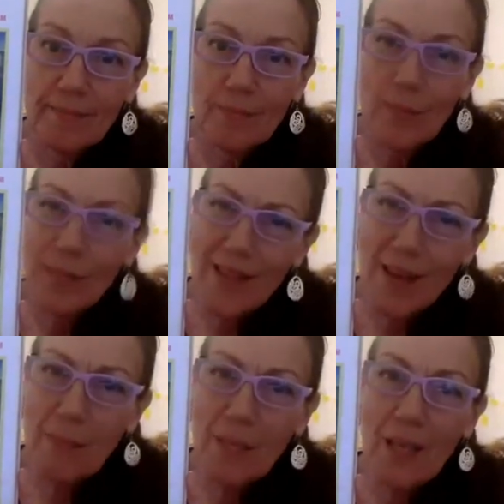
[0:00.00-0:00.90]
What does
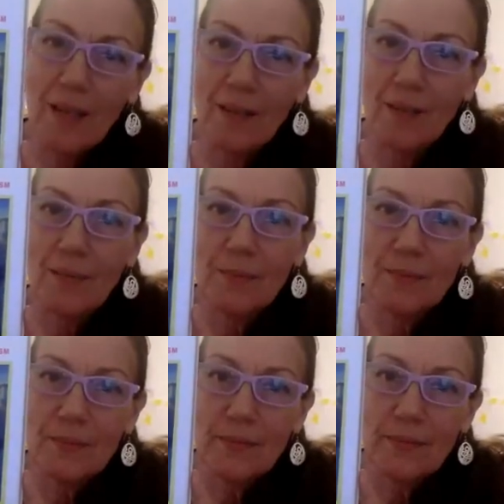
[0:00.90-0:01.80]
that mean?
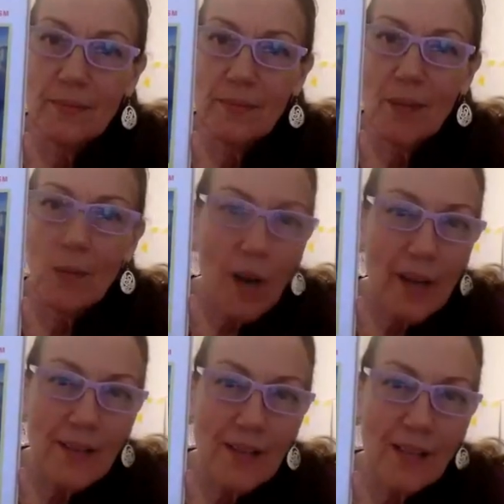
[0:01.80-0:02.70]
And why
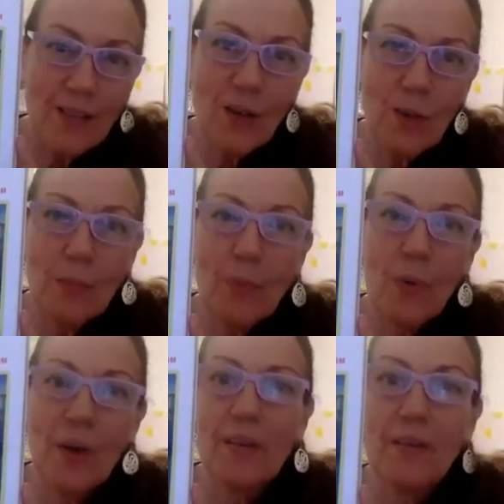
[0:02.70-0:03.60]
is that so
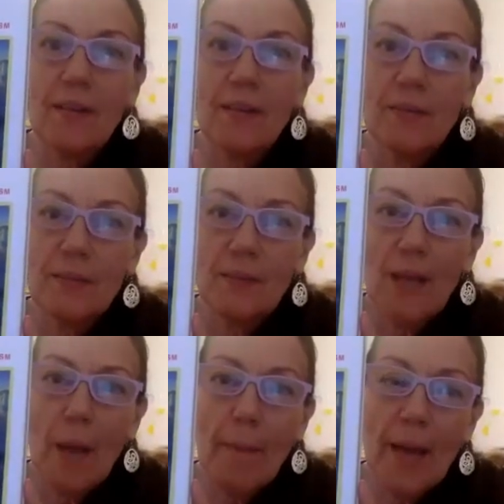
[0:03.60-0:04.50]
important?
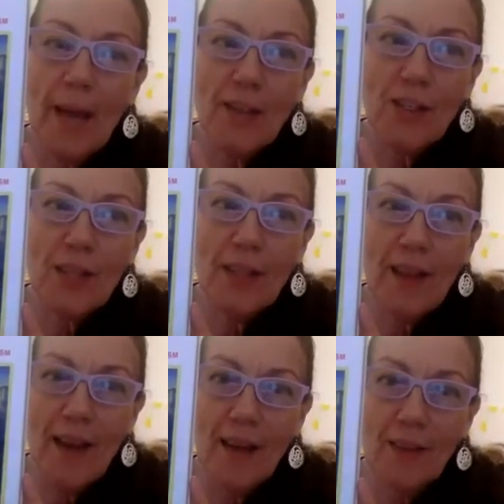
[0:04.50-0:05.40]
Imagine that.